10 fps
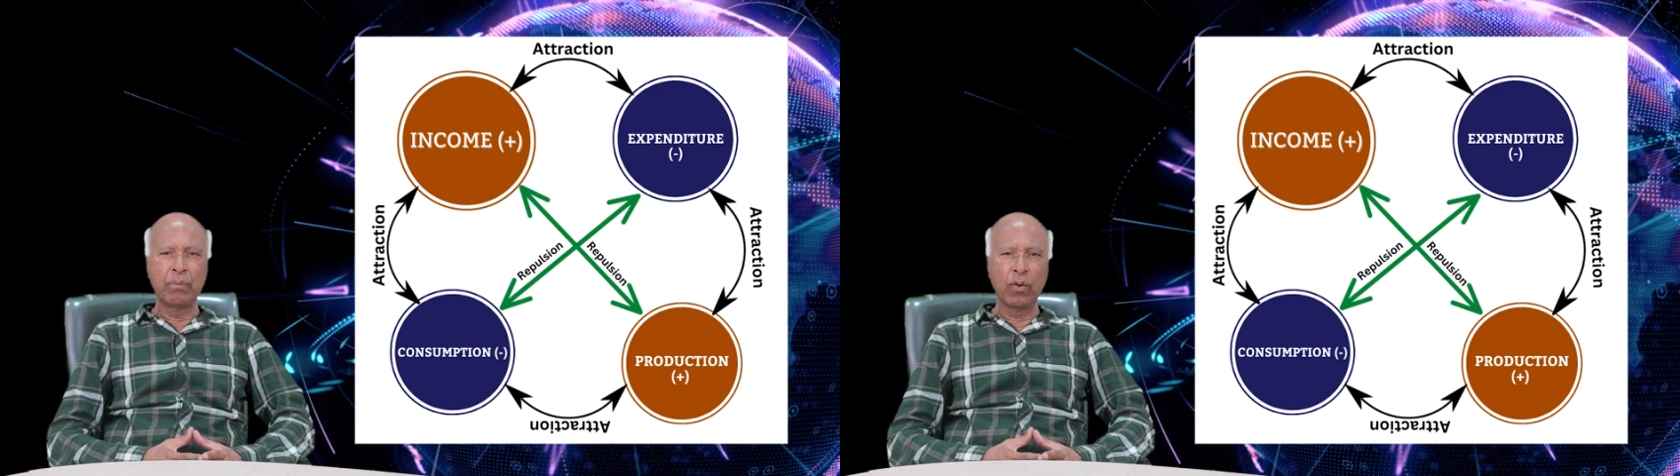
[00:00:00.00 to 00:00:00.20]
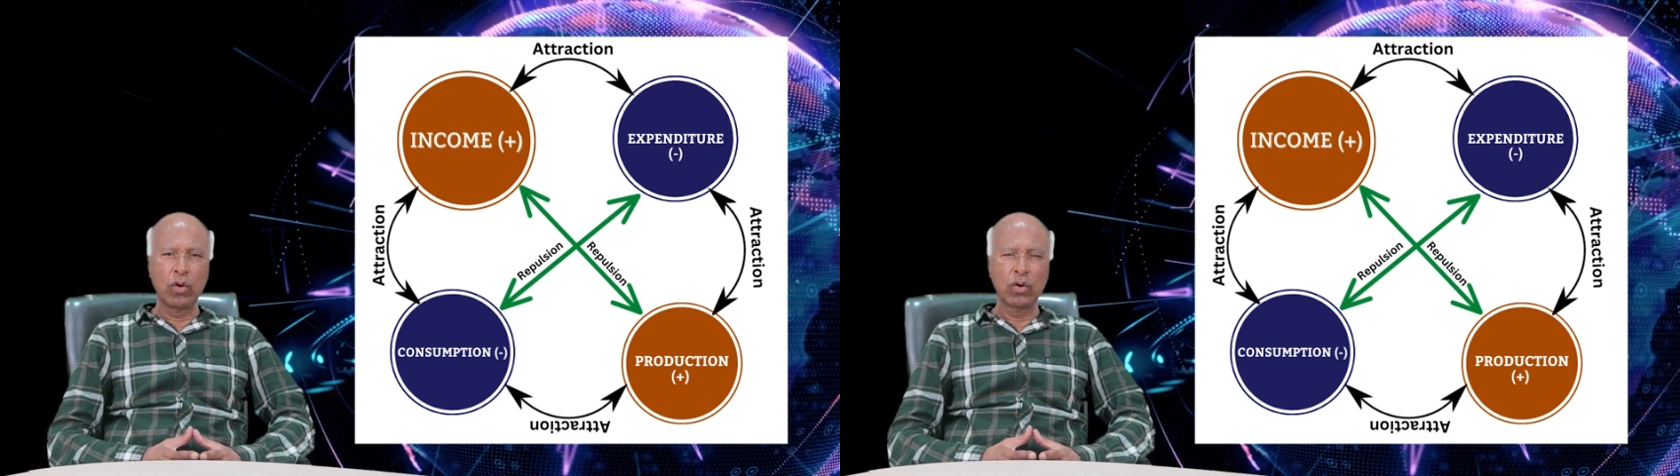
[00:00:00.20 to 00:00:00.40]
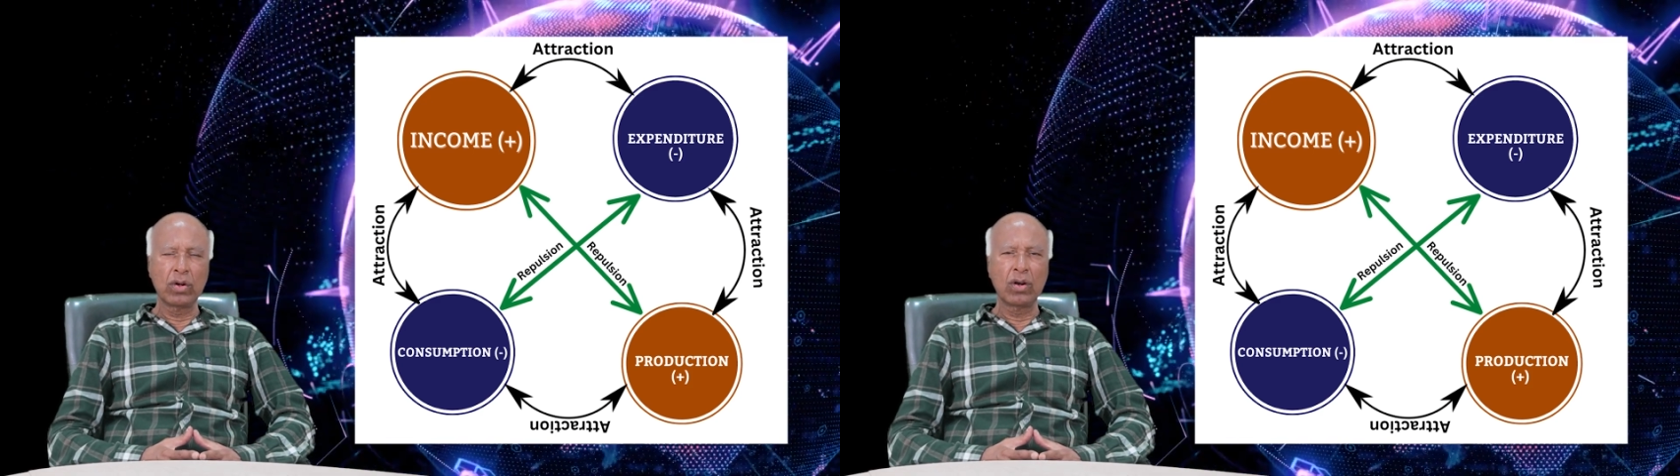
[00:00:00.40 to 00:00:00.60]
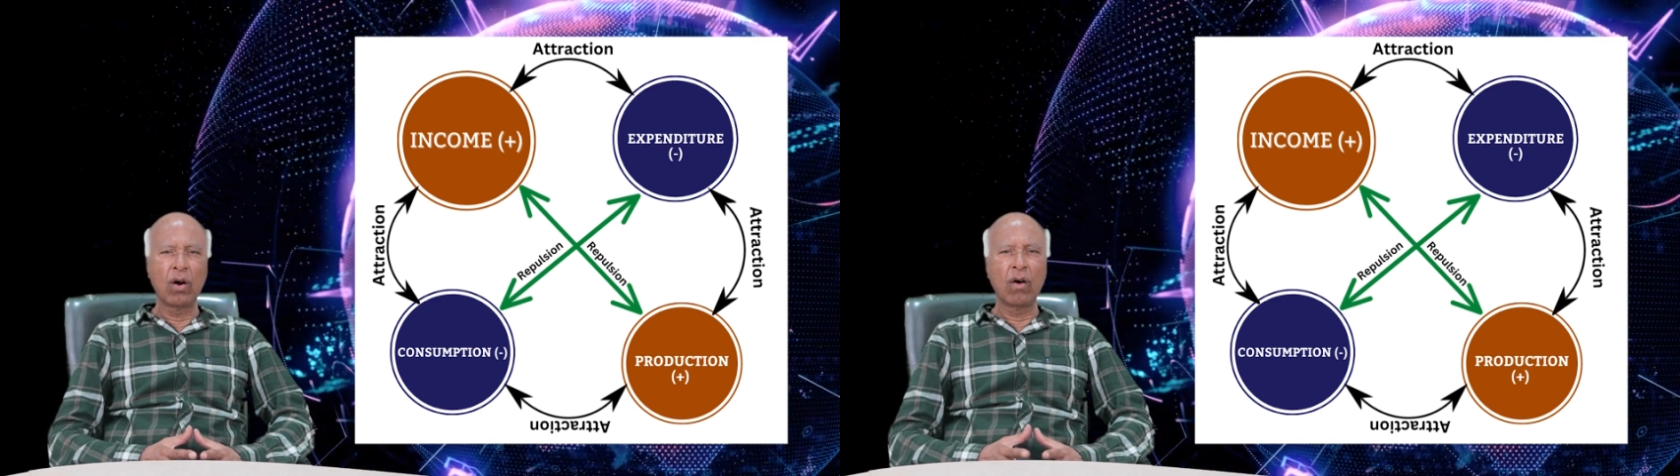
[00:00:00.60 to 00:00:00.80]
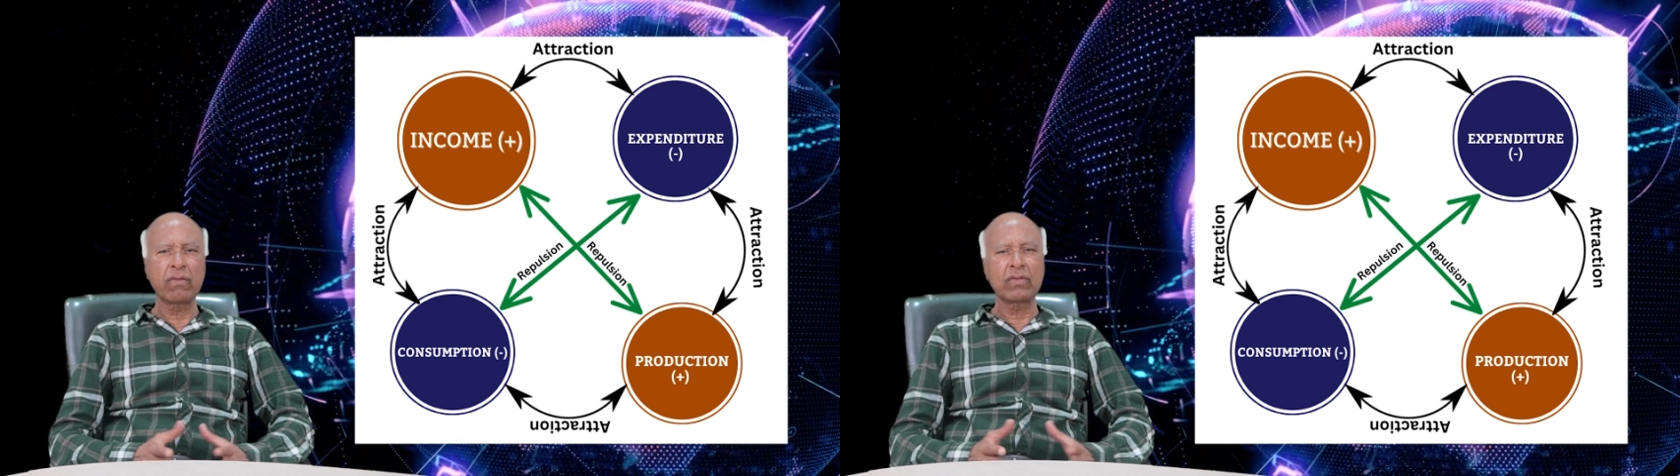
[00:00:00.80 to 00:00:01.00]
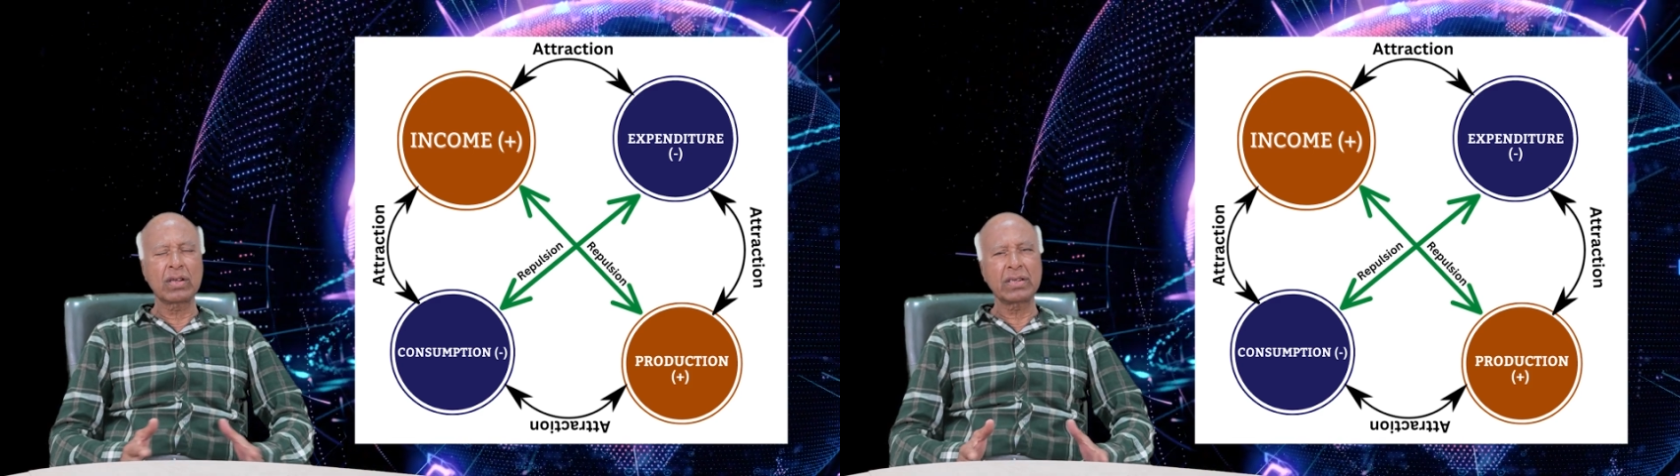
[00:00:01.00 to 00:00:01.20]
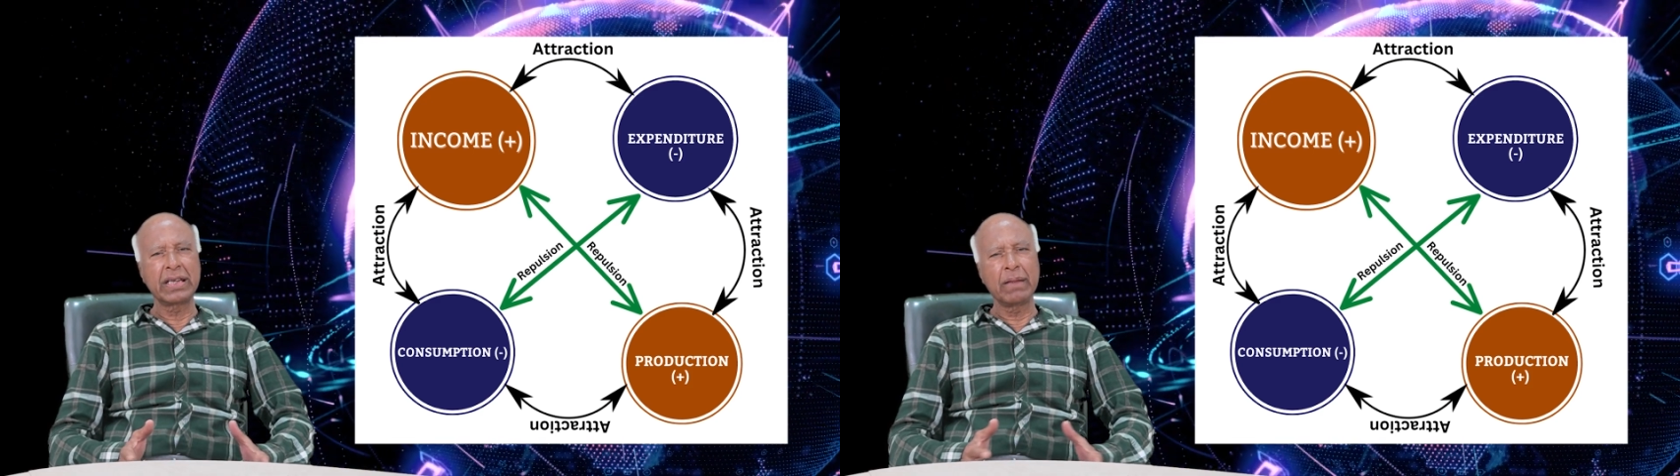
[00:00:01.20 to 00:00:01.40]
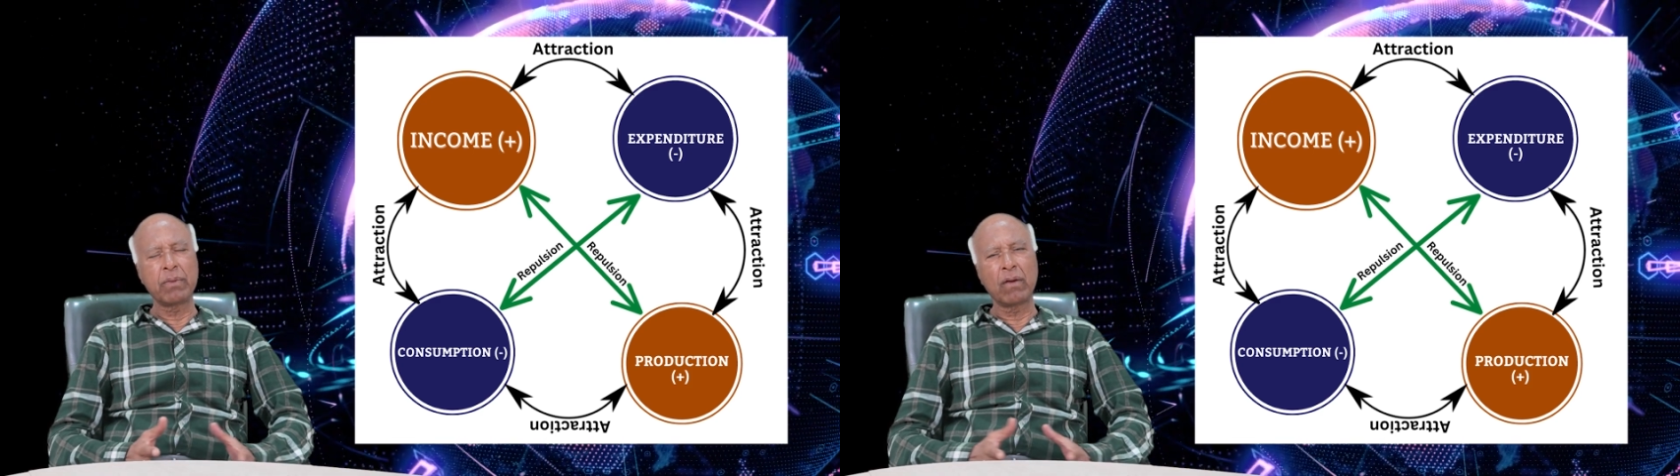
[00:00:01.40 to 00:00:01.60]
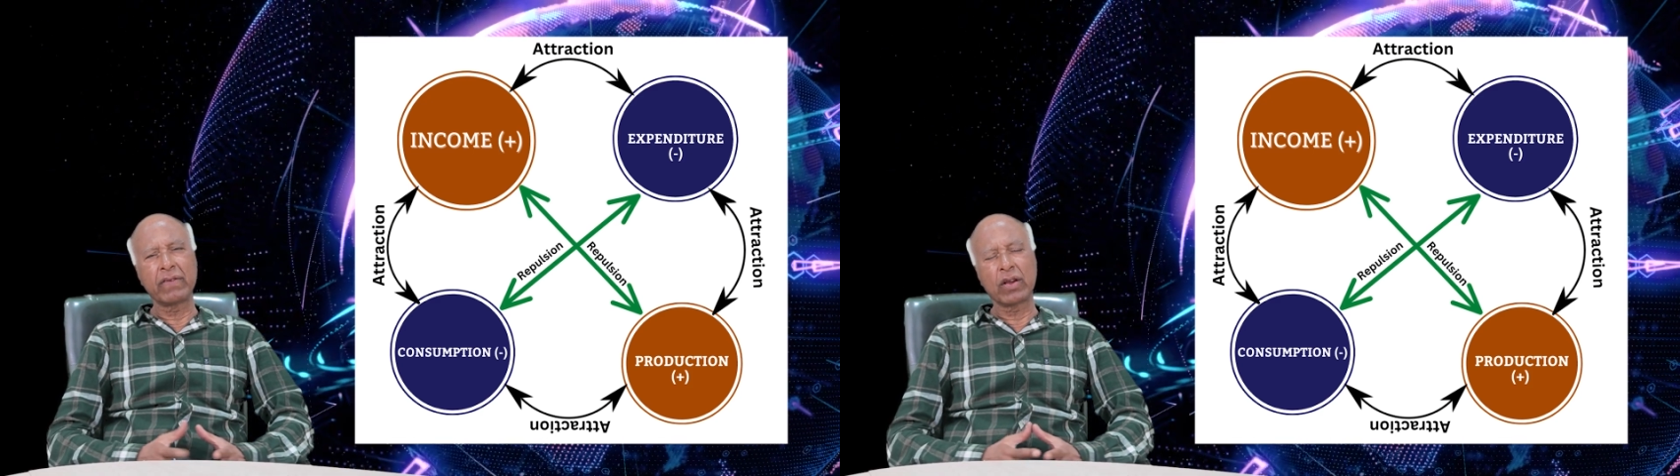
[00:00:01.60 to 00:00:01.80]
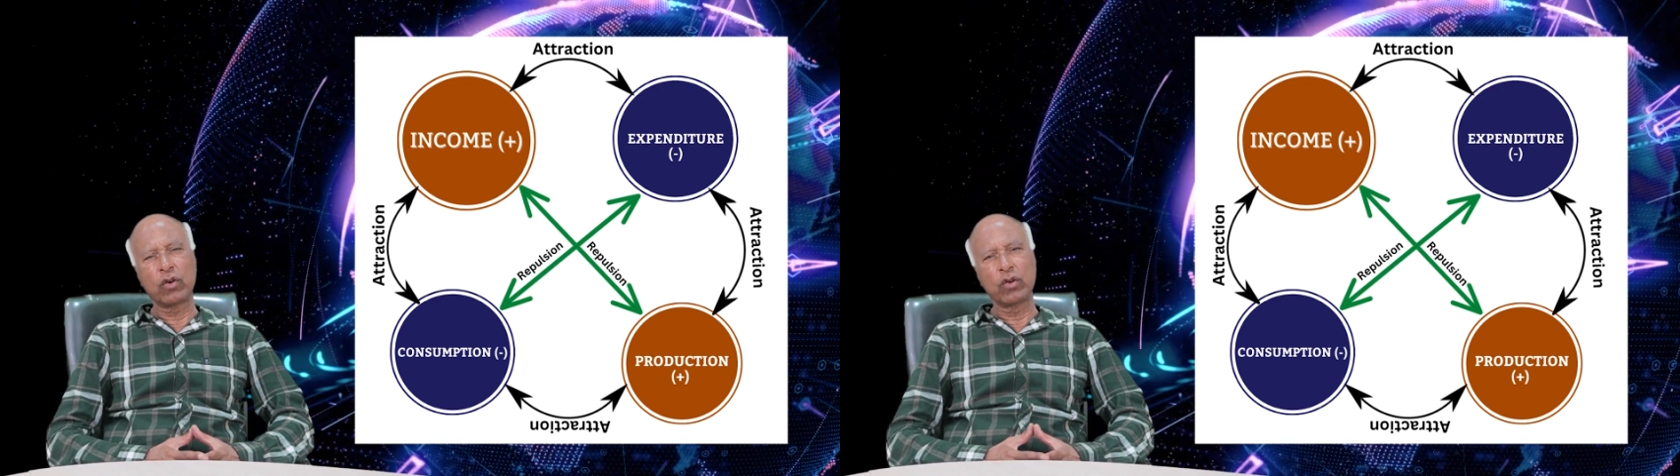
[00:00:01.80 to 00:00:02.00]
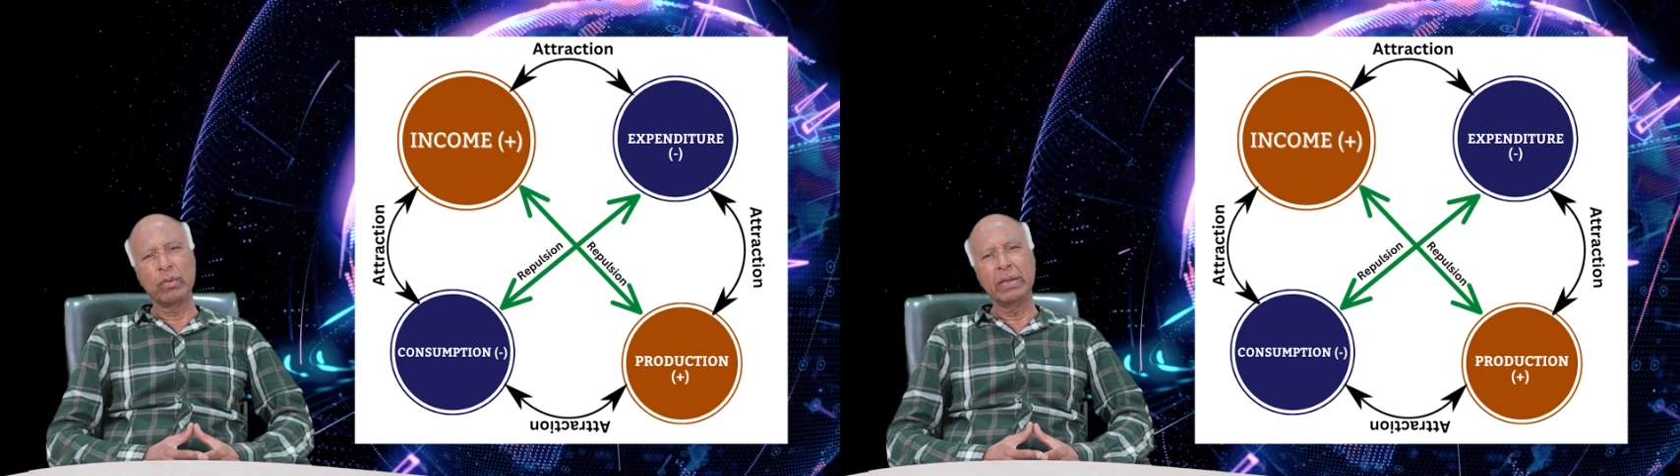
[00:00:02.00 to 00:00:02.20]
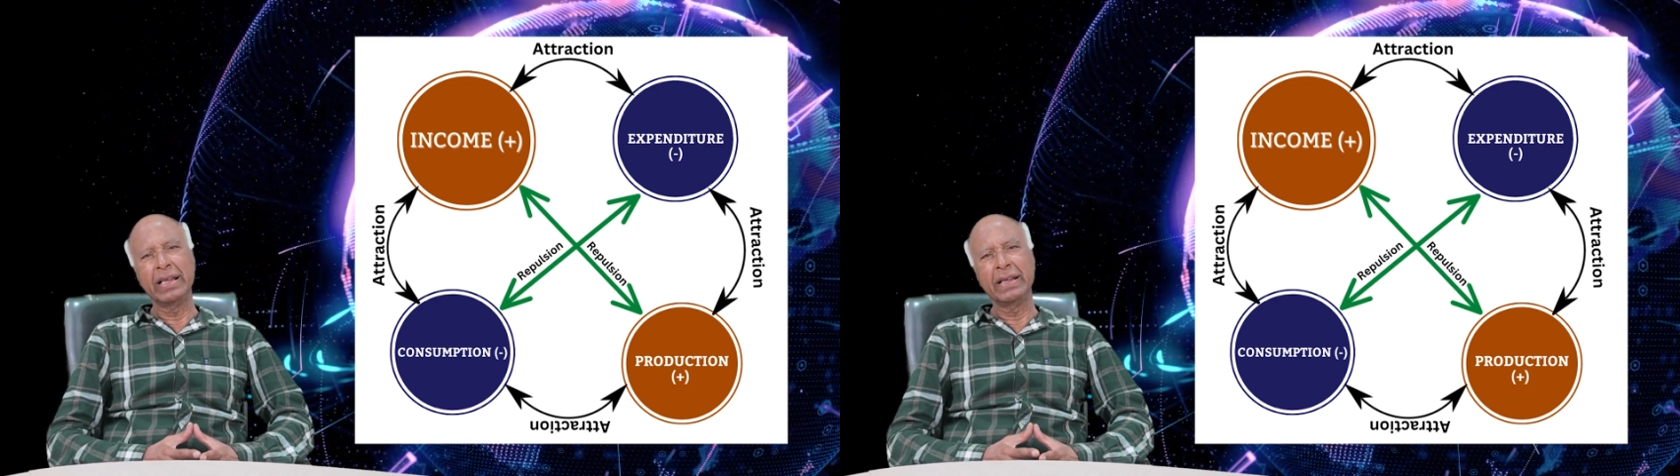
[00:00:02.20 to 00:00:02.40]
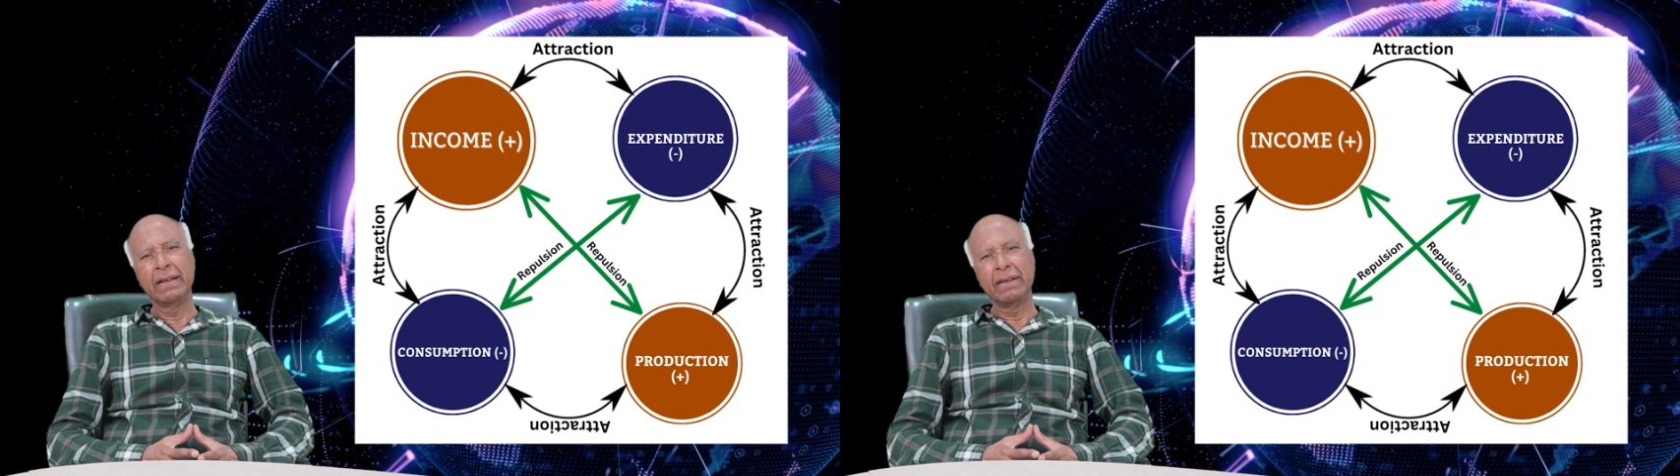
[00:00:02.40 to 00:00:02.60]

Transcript: pole of the shape of economy.